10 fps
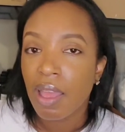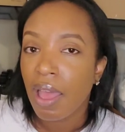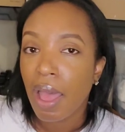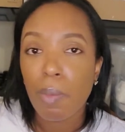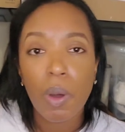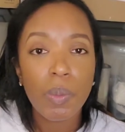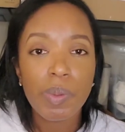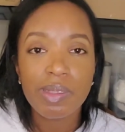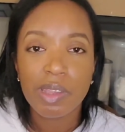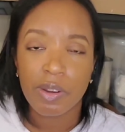I'm
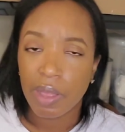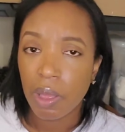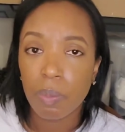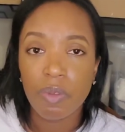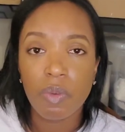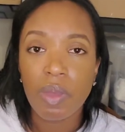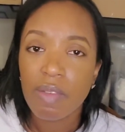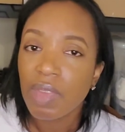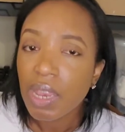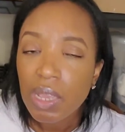always here to help. If you have
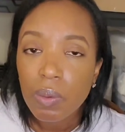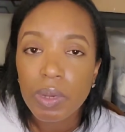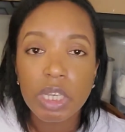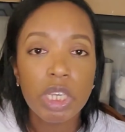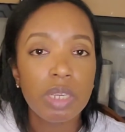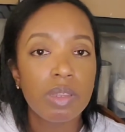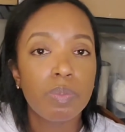any questions,